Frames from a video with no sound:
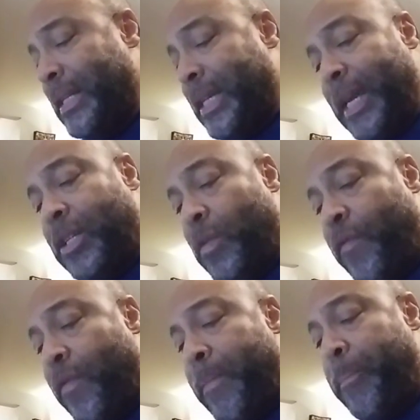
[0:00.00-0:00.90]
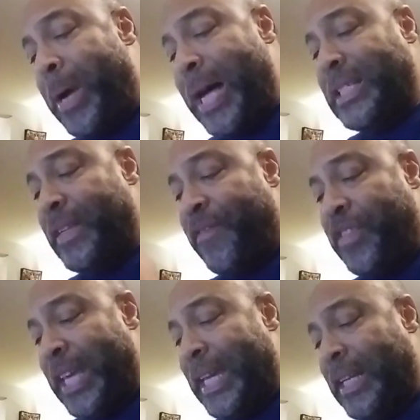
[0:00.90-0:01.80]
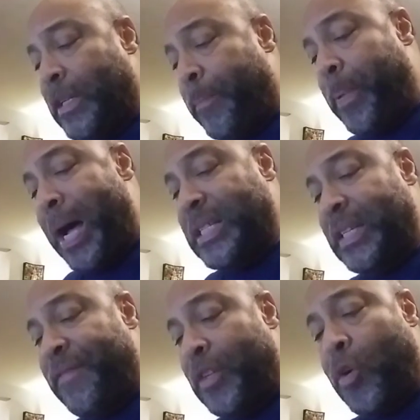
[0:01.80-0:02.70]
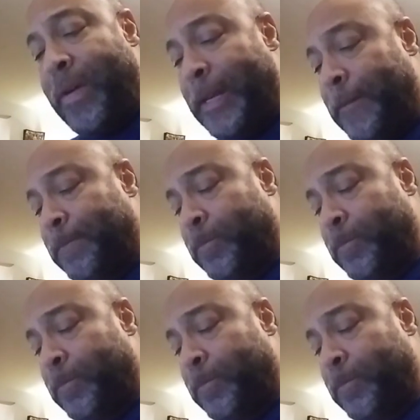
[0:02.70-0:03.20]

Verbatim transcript: it takes you from positive thinking to positive knowing.